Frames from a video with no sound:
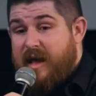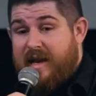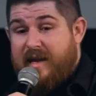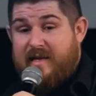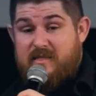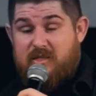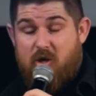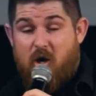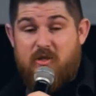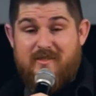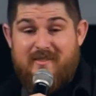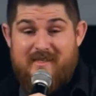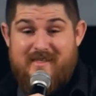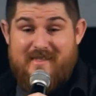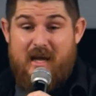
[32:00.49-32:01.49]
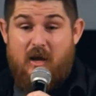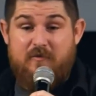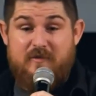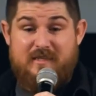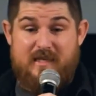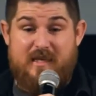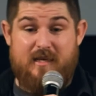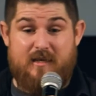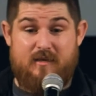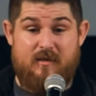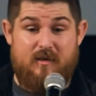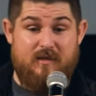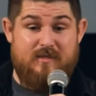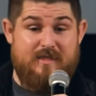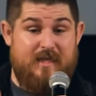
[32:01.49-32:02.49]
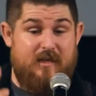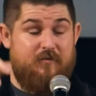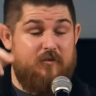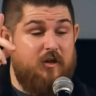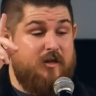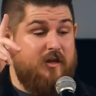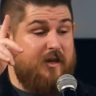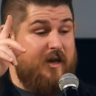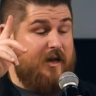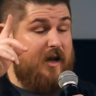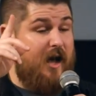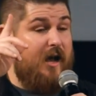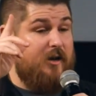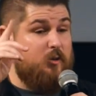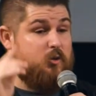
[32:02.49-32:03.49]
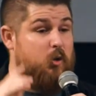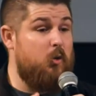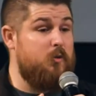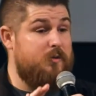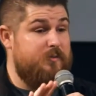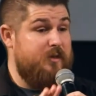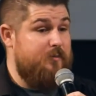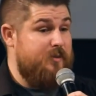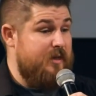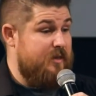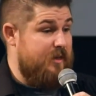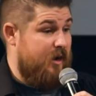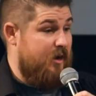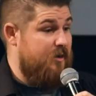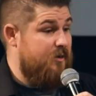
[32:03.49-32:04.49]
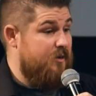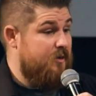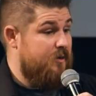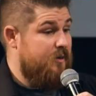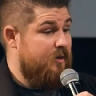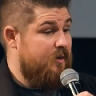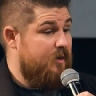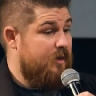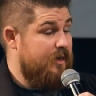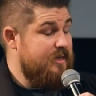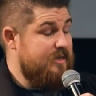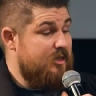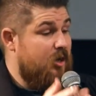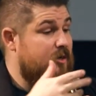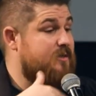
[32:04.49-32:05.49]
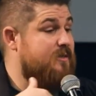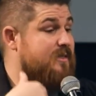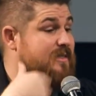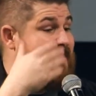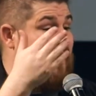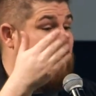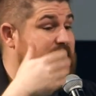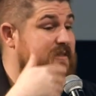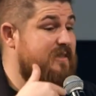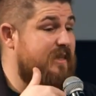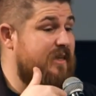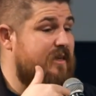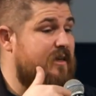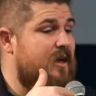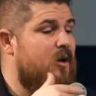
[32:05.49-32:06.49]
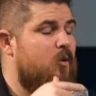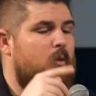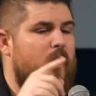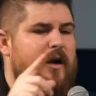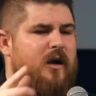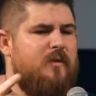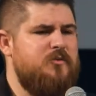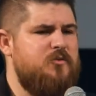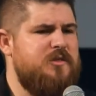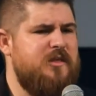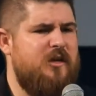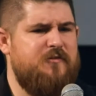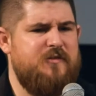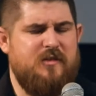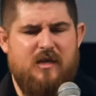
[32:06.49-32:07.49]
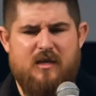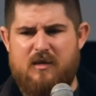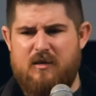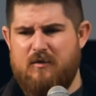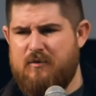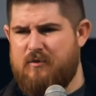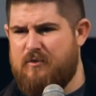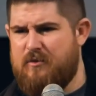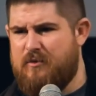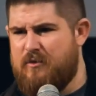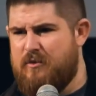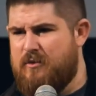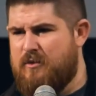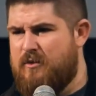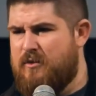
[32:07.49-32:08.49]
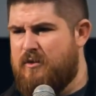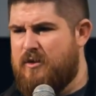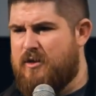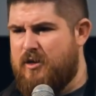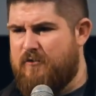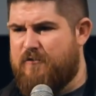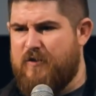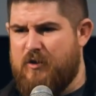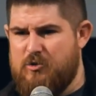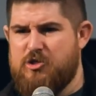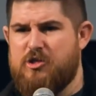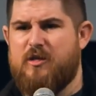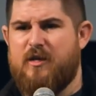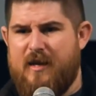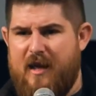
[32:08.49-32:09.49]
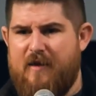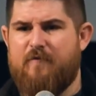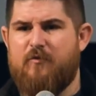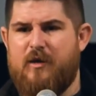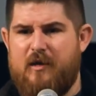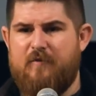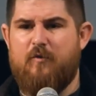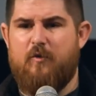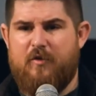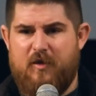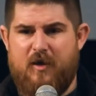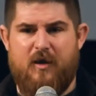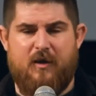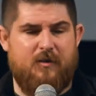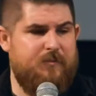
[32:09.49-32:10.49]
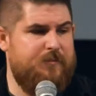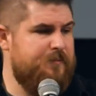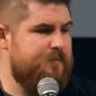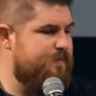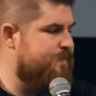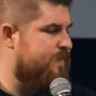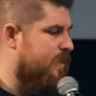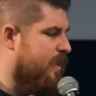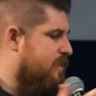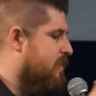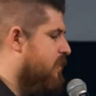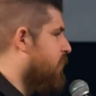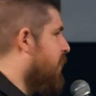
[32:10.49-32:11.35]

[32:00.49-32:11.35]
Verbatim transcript: and he starts to self-seek instead of looking at God who told him to be there. He starts to self-seek. What comes with self-seeking? Confusion and every evil thing. Let's